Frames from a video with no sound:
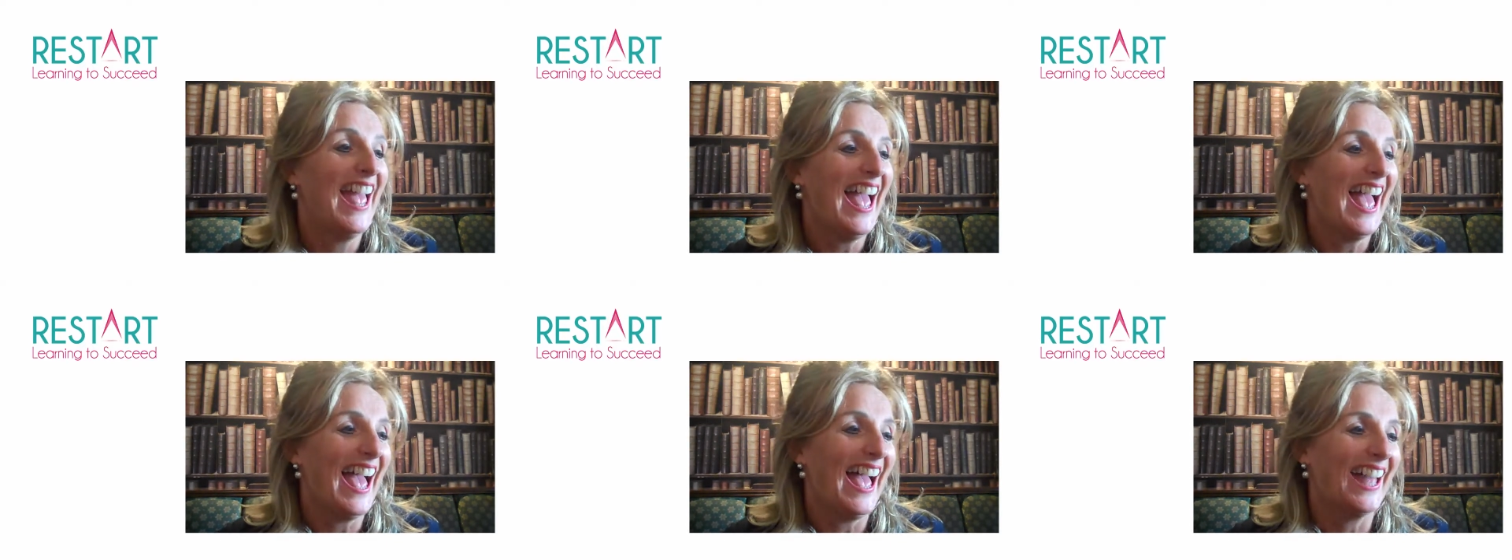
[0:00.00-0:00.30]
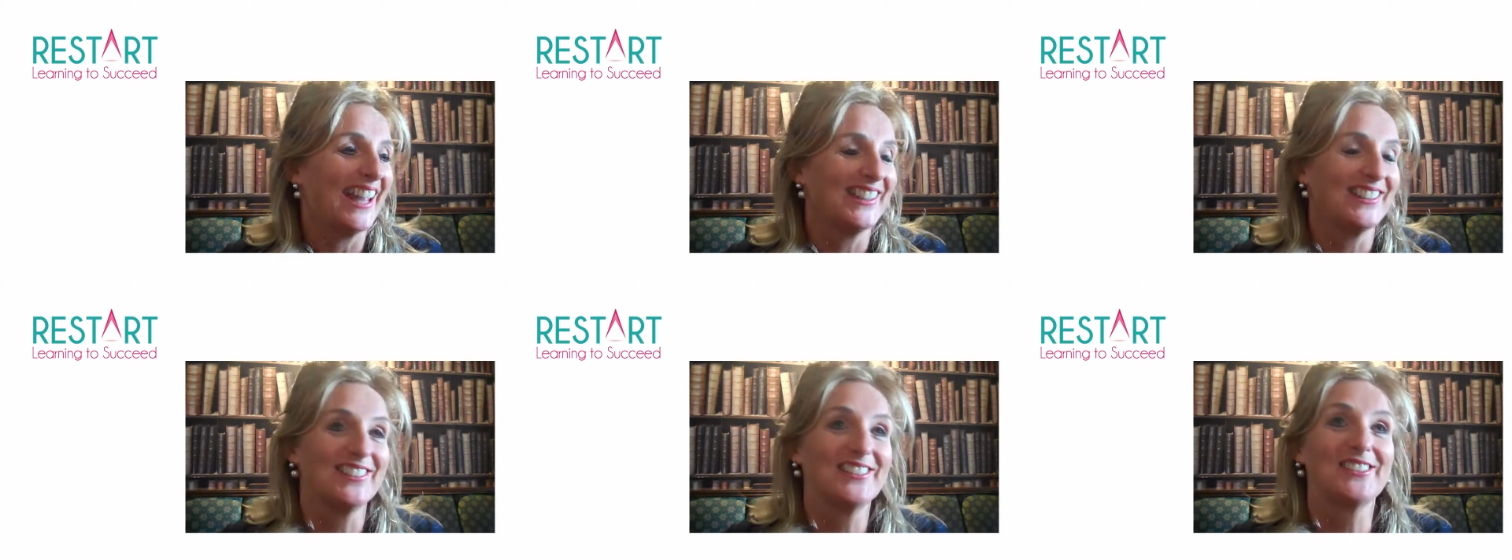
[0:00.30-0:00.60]

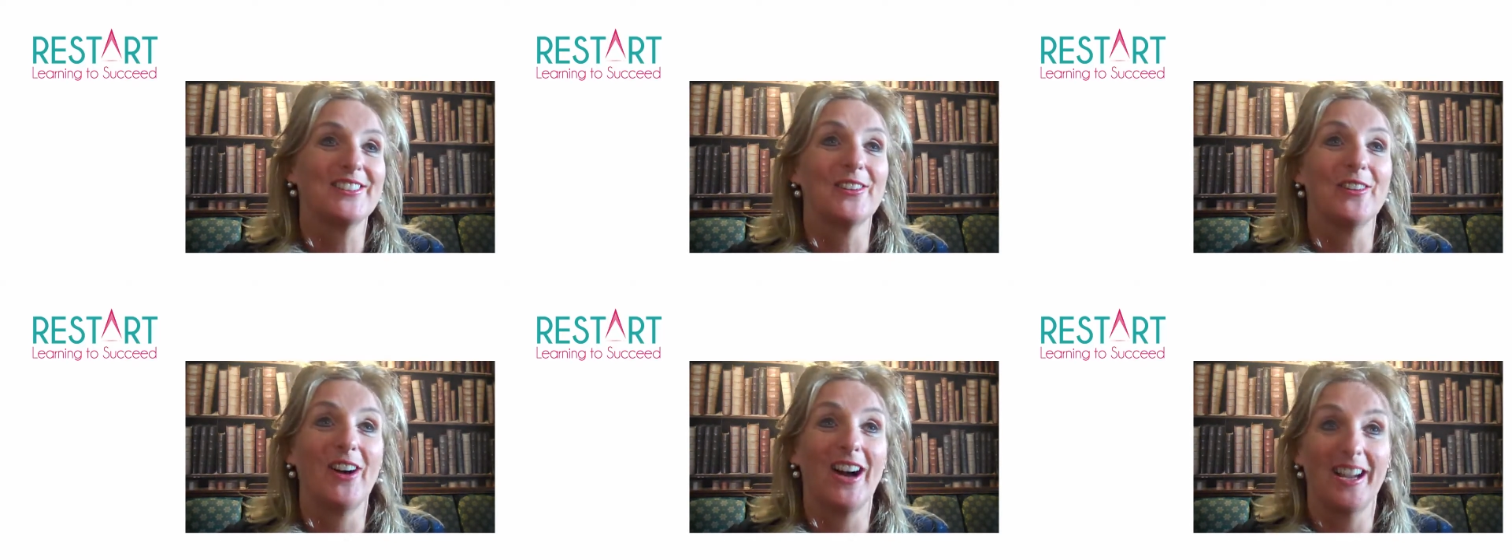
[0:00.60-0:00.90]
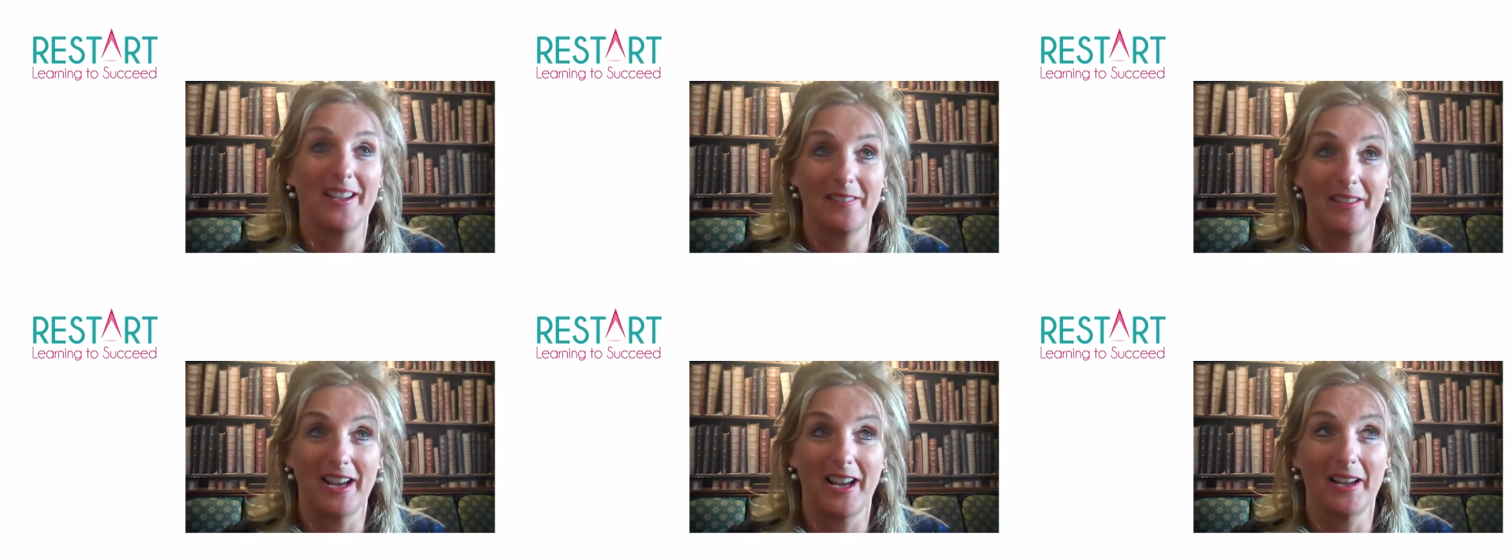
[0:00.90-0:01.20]
and so
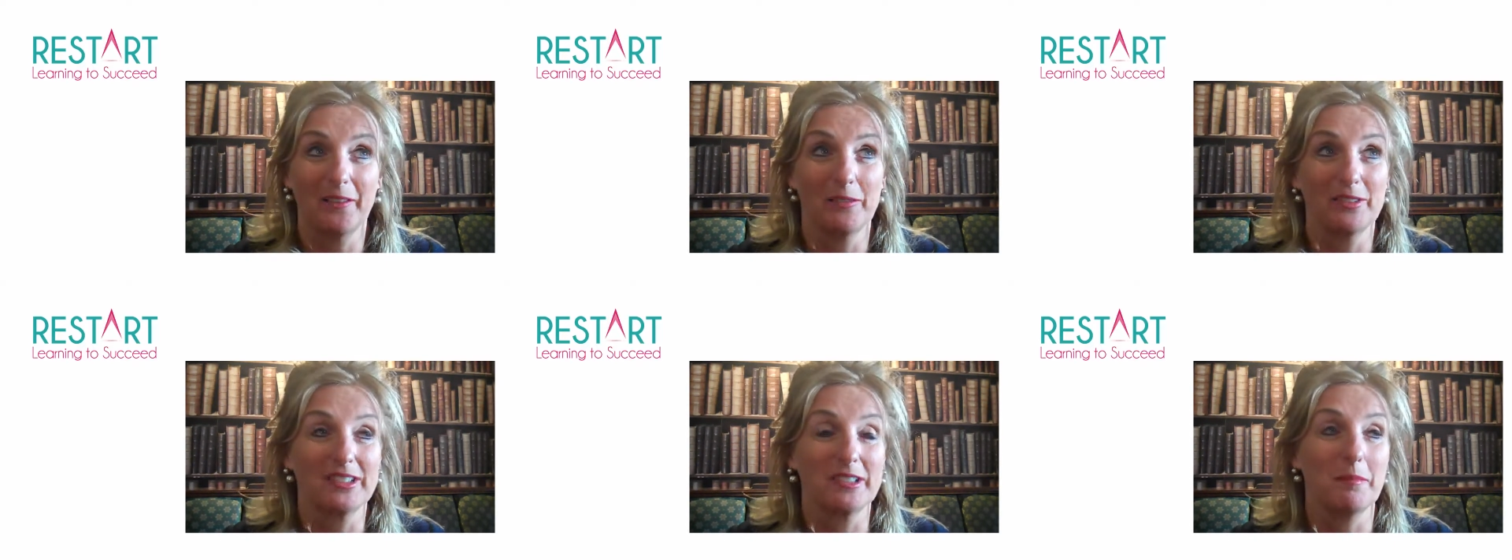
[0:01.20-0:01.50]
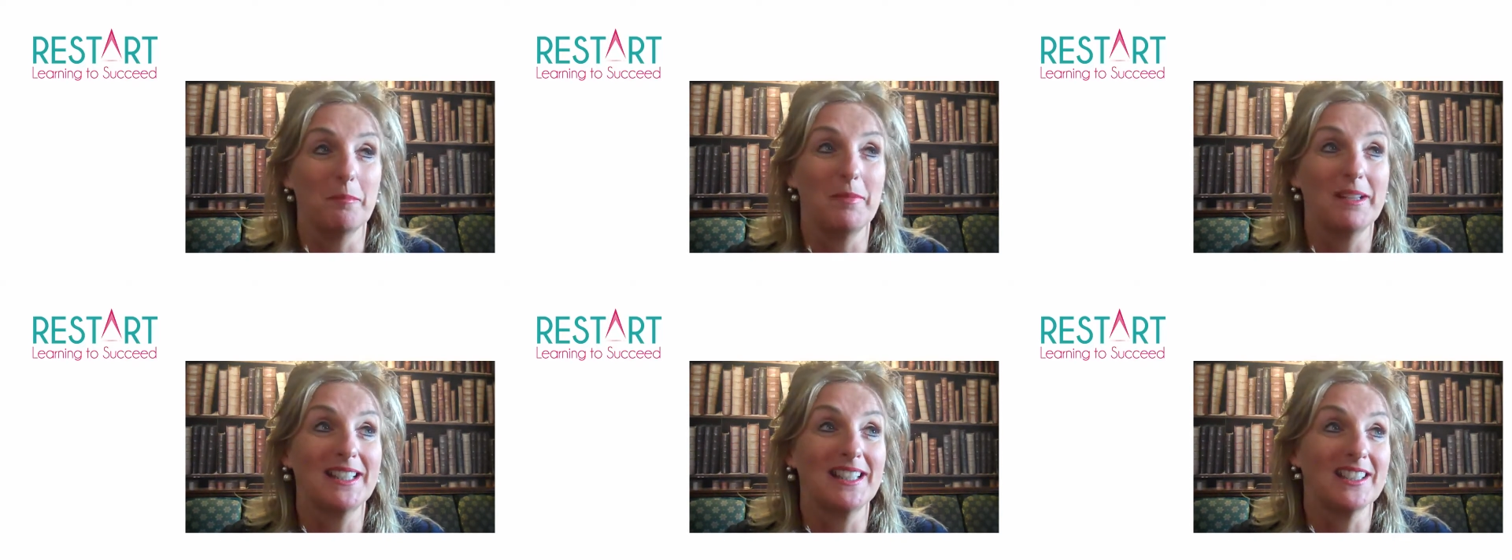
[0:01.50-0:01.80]
I was a
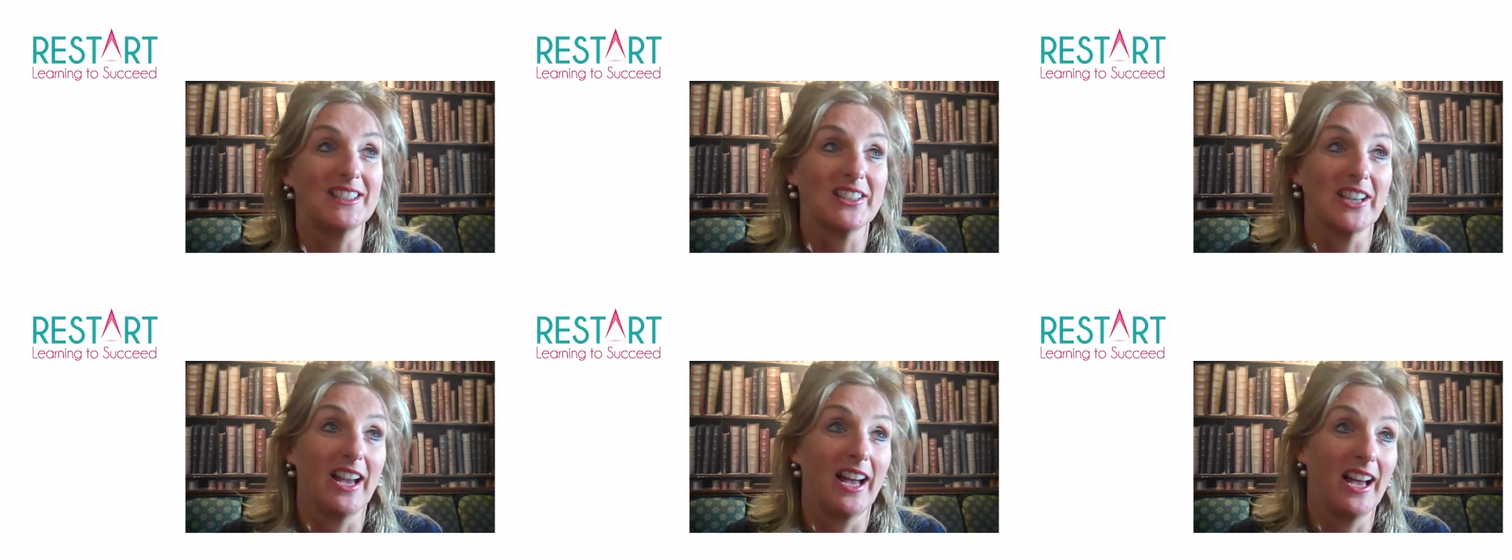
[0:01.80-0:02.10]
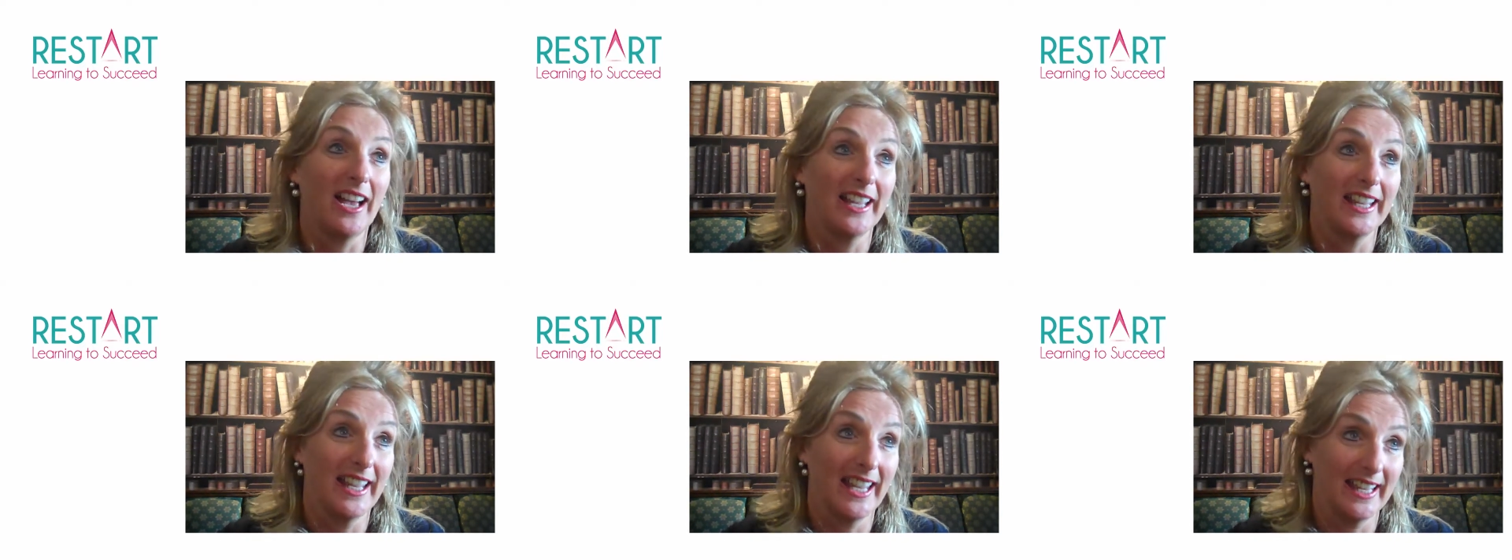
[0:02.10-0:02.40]
middle to
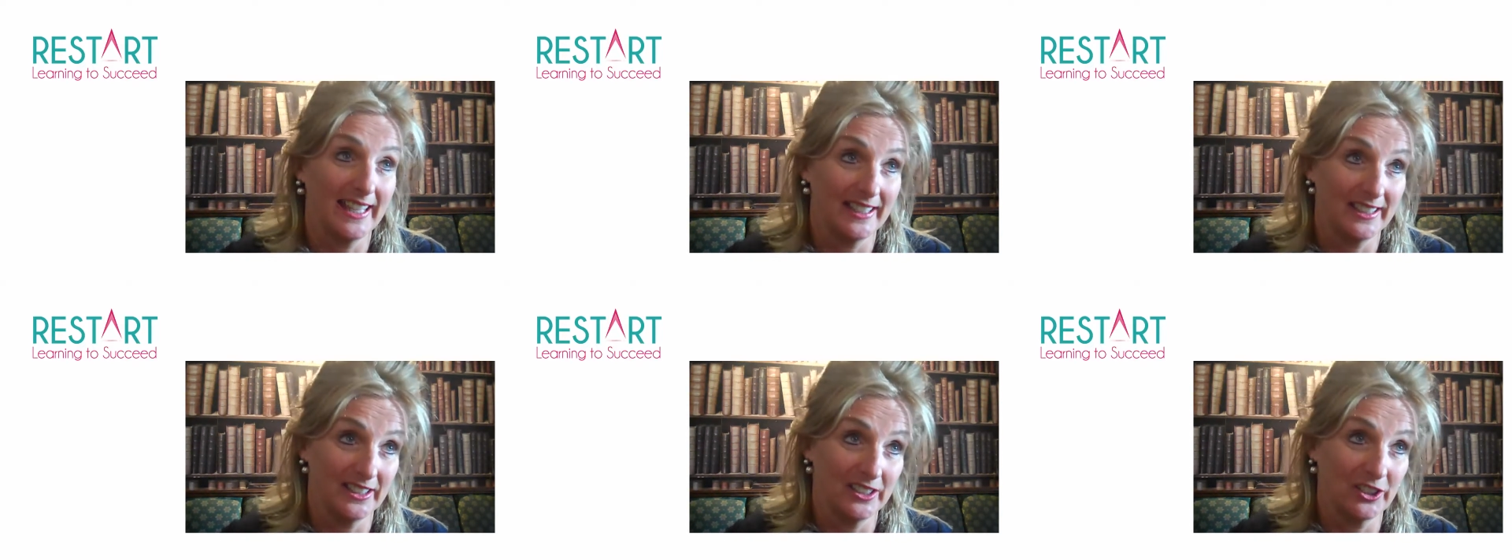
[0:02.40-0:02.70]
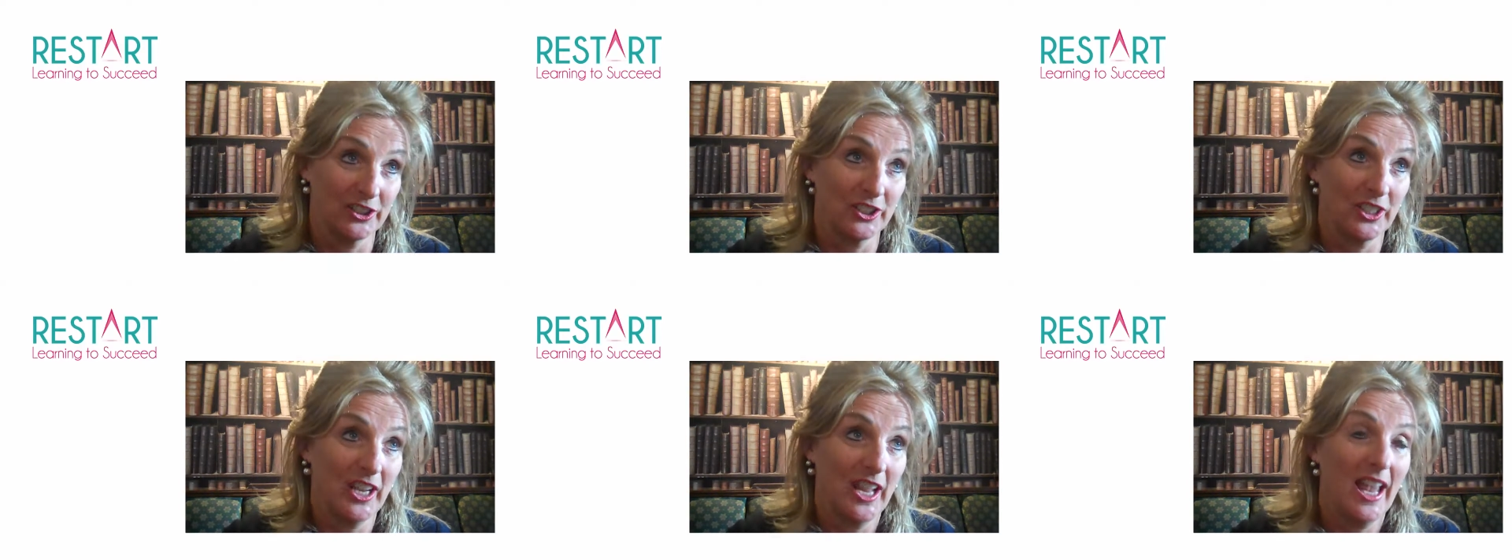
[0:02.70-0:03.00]
high end